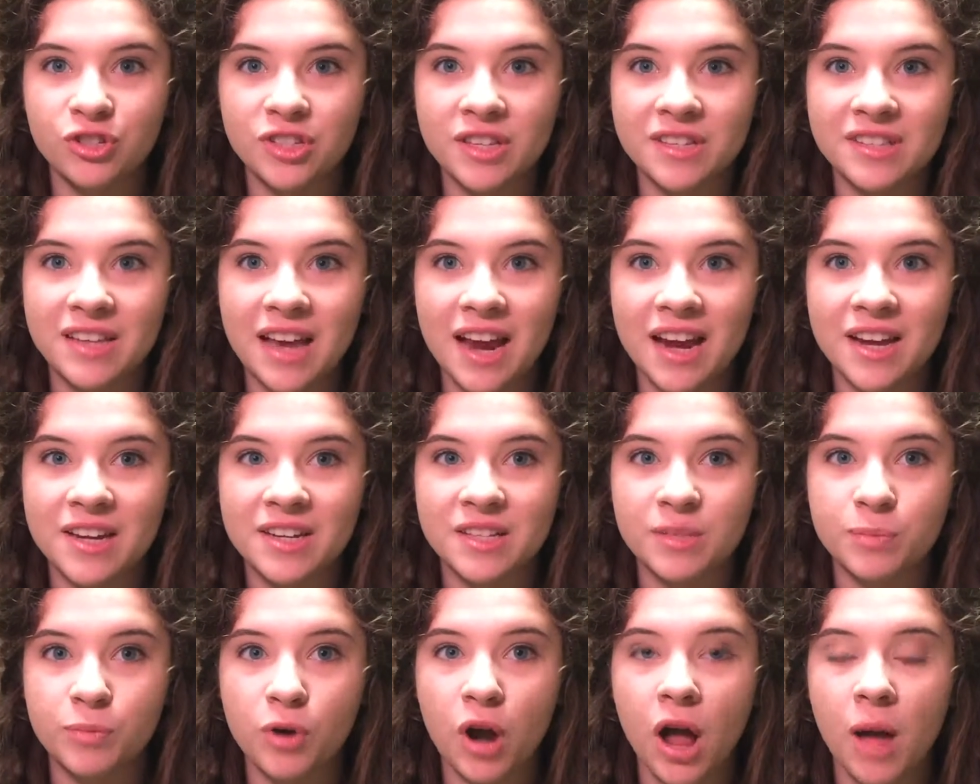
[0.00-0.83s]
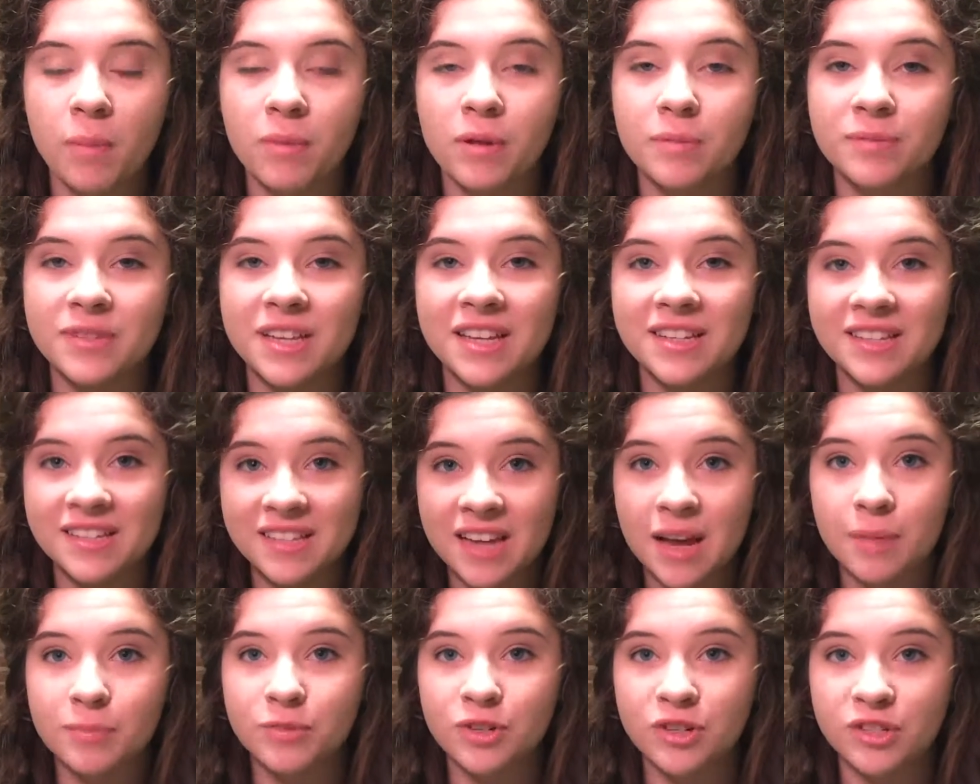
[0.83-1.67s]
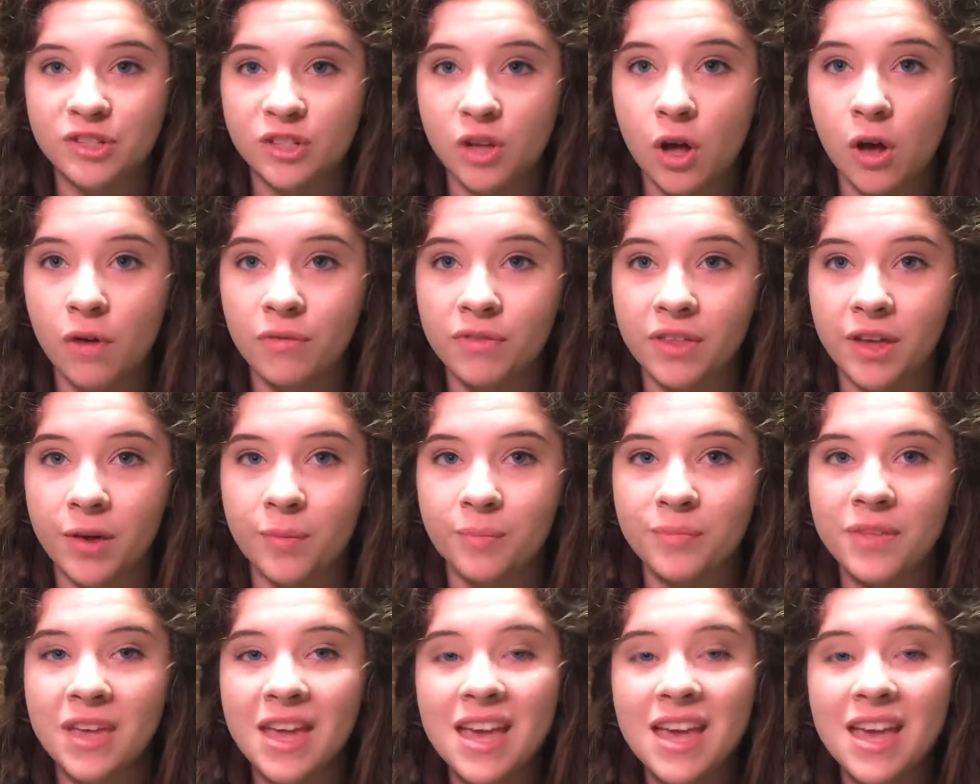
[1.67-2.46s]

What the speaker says: society's problems and attempt to solve them.